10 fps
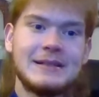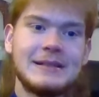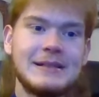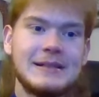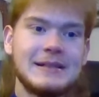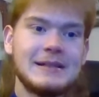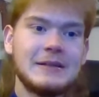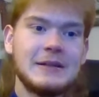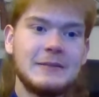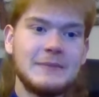
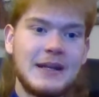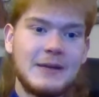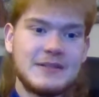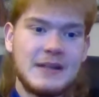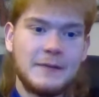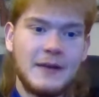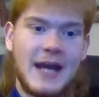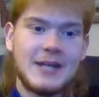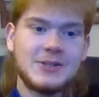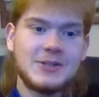man, I was there for
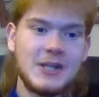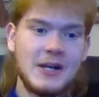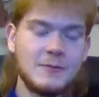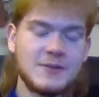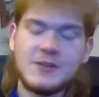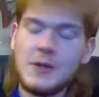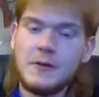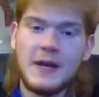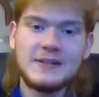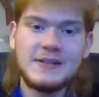last year. It was so
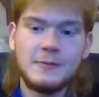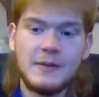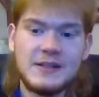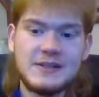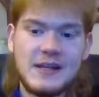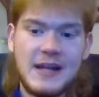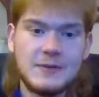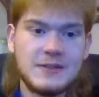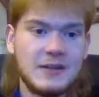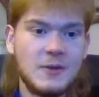great seeing Ricky
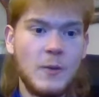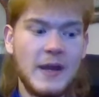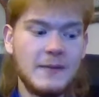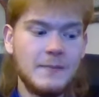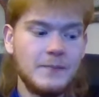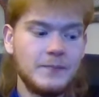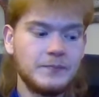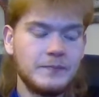Stenhouse get the win.